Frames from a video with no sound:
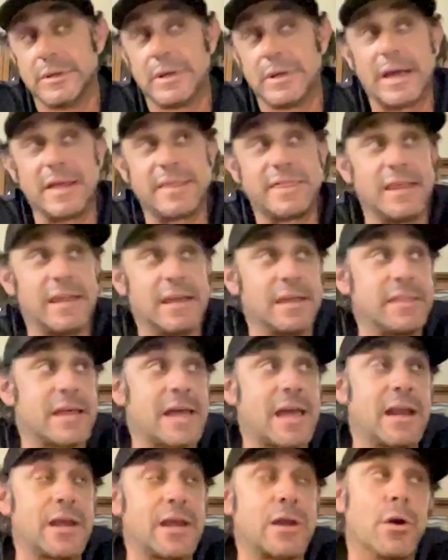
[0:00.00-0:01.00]
I think
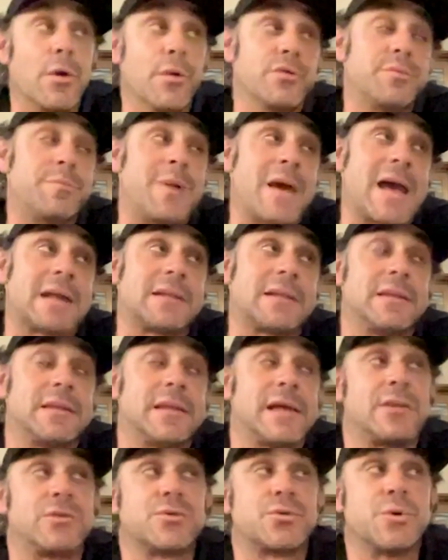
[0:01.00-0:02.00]
that it goes back to
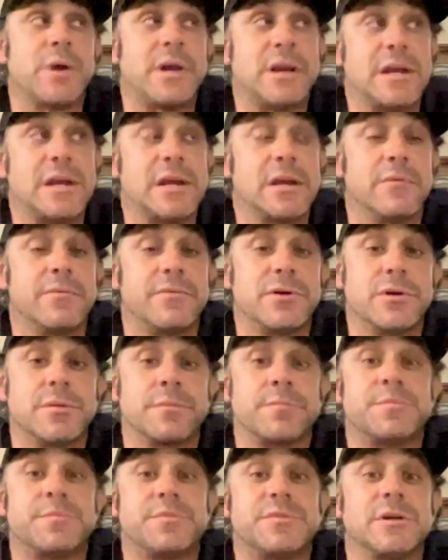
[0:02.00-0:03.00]
that training of
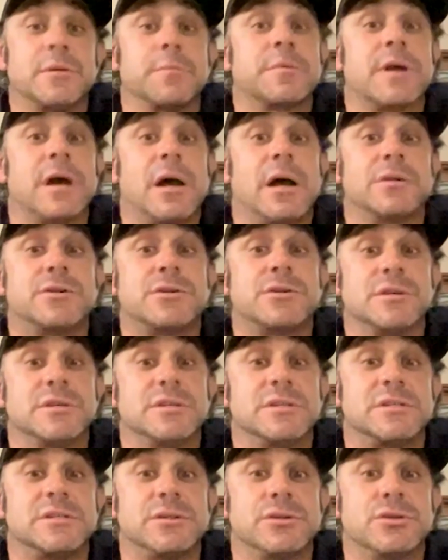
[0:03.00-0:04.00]
your
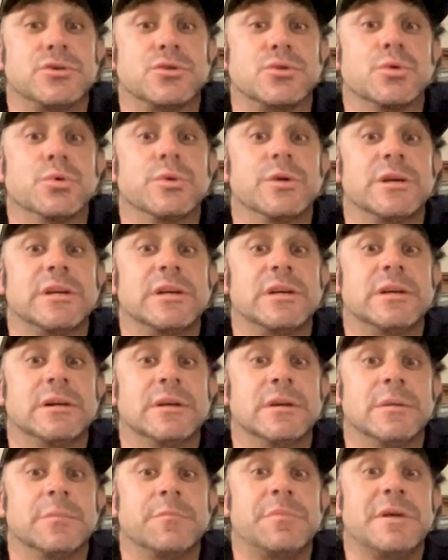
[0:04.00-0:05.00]
subconscious to truly
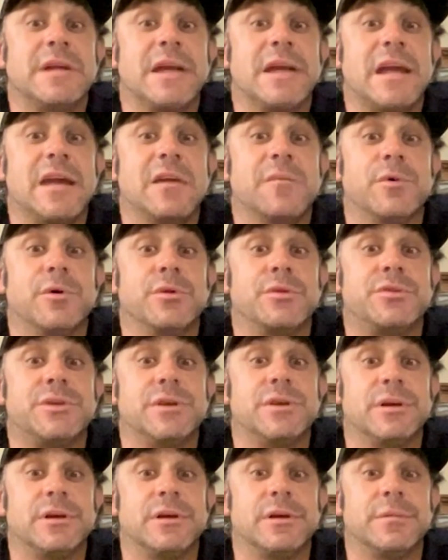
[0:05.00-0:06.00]
be able
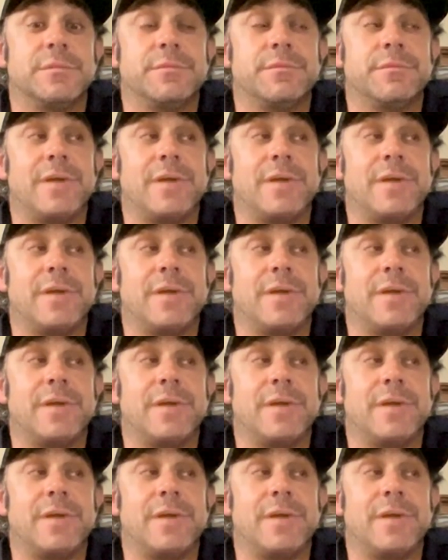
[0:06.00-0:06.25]
to